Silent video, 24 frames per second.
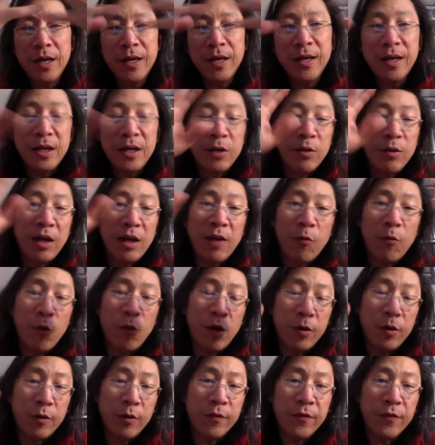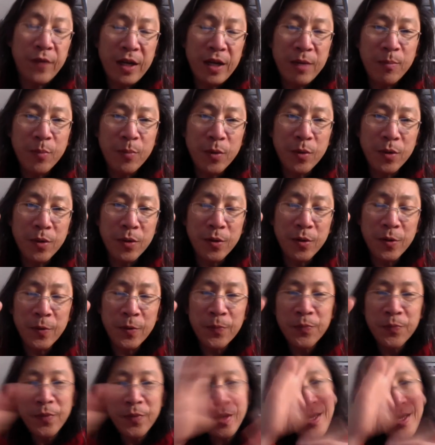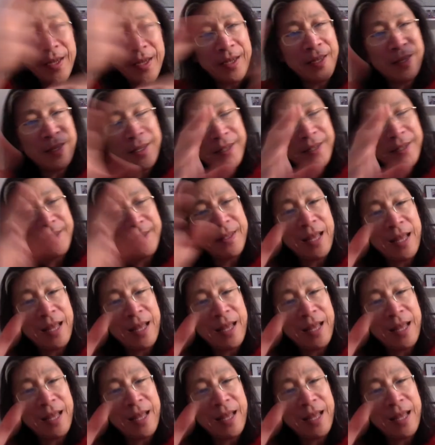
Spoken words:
and you have water vapor, and